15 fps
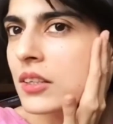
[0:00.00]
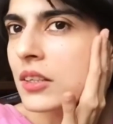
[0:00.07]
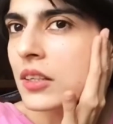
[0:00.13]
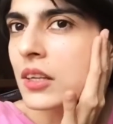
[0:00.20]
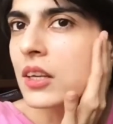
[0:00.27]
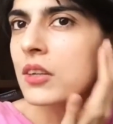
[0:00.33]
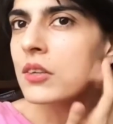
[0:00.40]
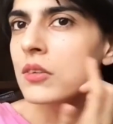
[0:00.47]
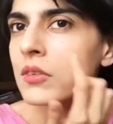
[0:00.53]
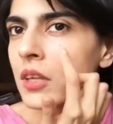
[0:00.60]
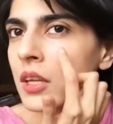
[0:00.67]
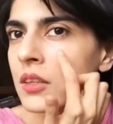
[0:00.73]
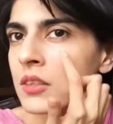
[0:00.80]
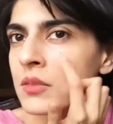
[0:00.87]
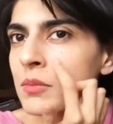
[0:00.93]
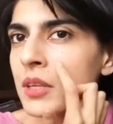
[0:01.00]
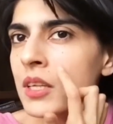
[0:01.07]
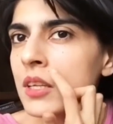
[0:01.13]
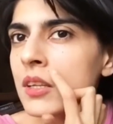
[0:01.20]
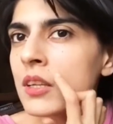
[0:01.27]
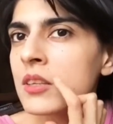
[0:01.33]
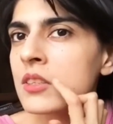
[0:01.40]
yeah, you don't get this
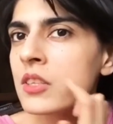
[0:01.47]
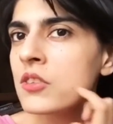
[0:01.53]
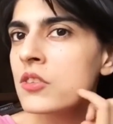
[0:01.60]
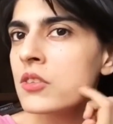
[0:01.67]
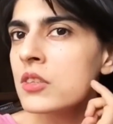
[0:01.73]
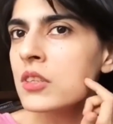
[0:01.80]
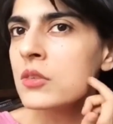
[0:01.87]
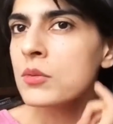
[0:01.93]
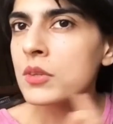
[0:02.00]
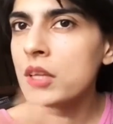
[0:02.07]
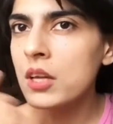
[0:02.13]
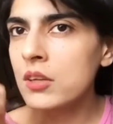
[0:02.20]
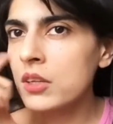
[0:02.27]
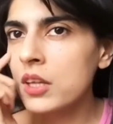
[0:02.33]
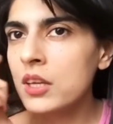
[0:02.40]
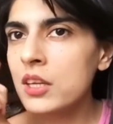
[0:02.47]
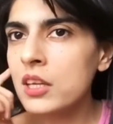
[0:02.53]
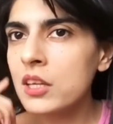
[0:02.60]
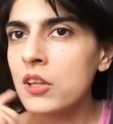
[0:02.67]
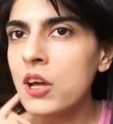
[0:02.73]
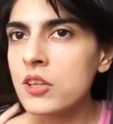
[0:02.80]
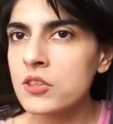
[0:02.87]
many lentigines without
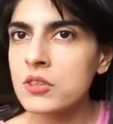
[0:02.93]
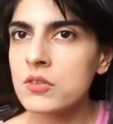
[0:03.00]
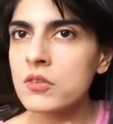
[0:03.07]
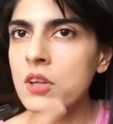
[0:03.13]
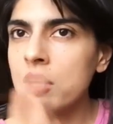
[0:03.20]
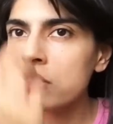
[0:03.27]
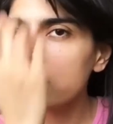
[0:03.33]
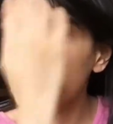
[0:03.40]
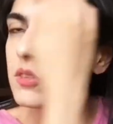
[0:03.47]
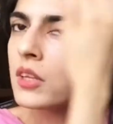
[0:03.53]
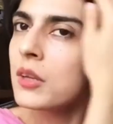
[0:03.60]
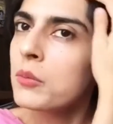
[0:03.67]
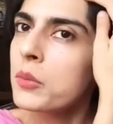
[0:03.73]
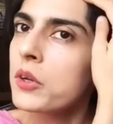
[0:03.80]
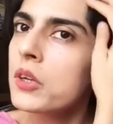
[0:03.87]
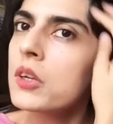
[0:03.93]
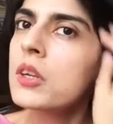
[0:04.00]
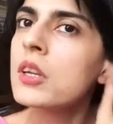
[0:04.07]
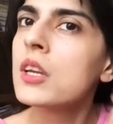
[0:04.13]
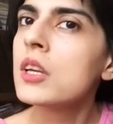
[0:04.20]
getting lots and lots of sunburn.